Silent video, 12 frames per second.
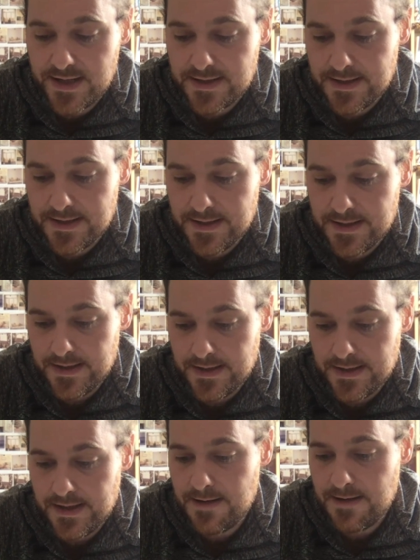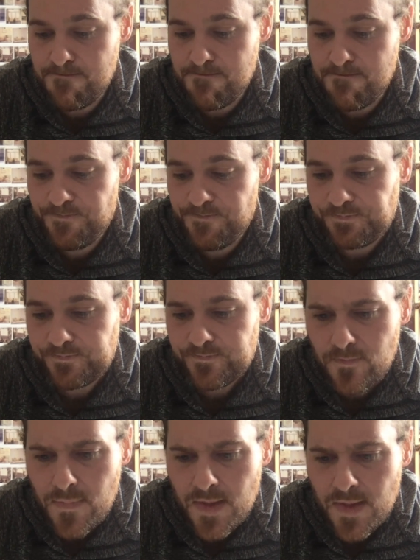is great.
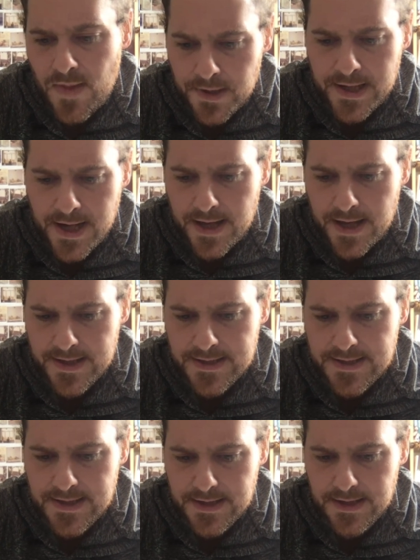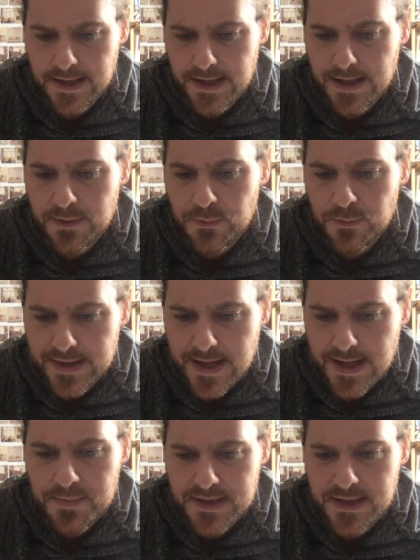But yeah, there's
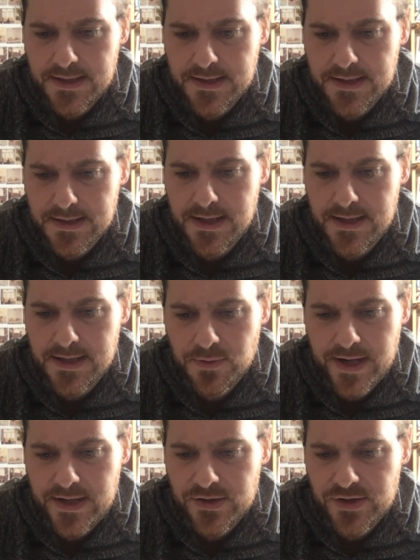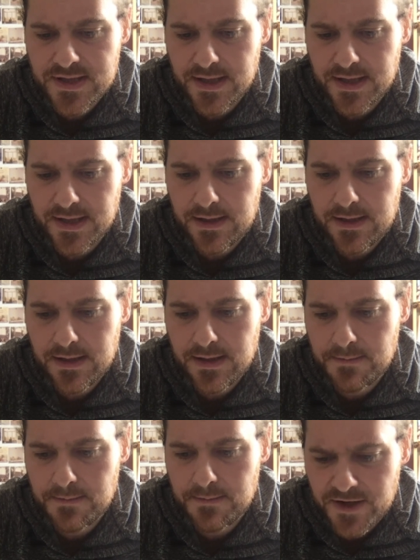with leprosy, it's quite interesting.
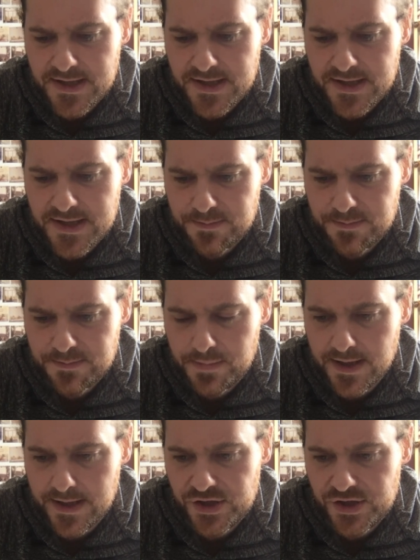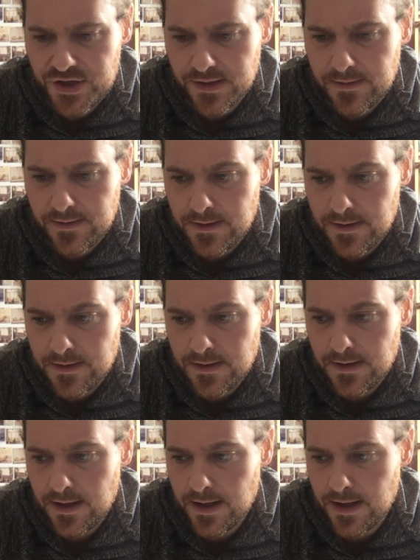It's a very dense population,
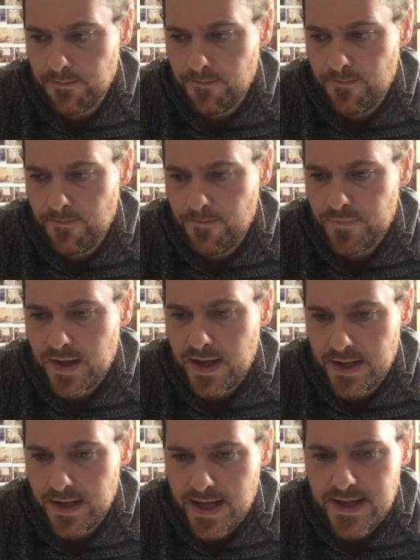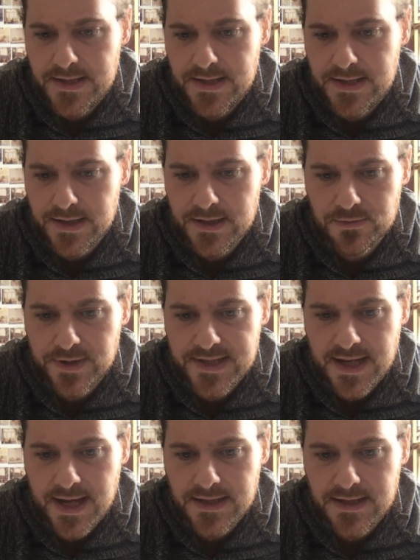and India has
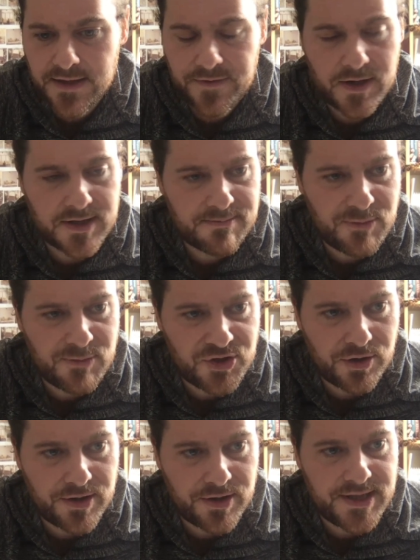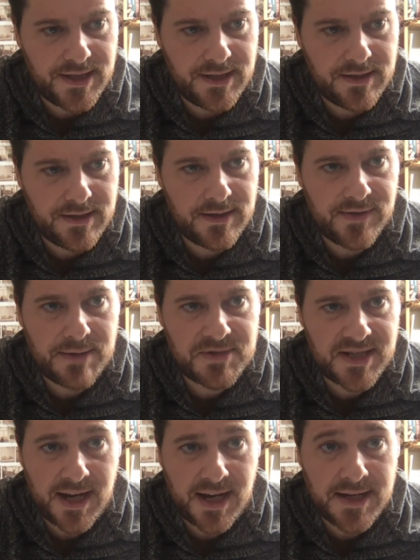always had the vast majority of
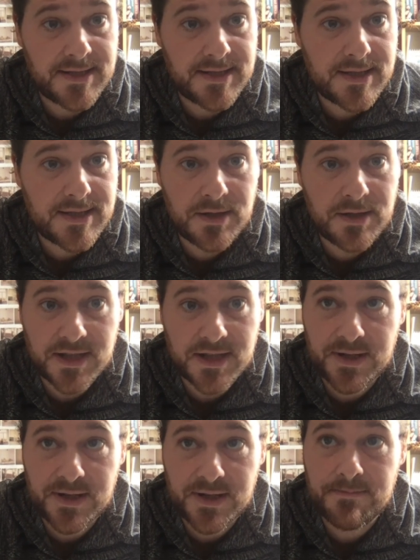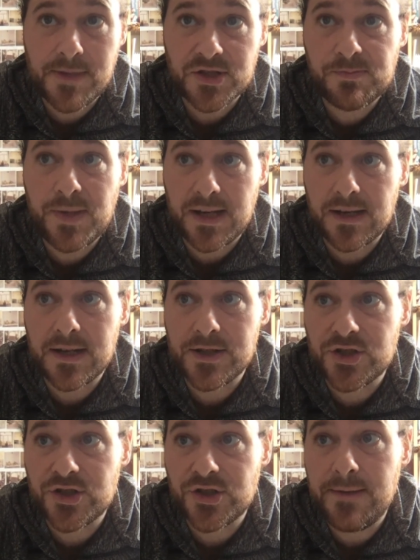leprosy cases, and still does, but it's a much bigger
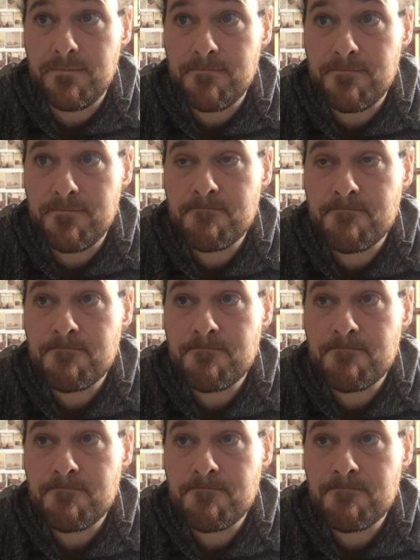country.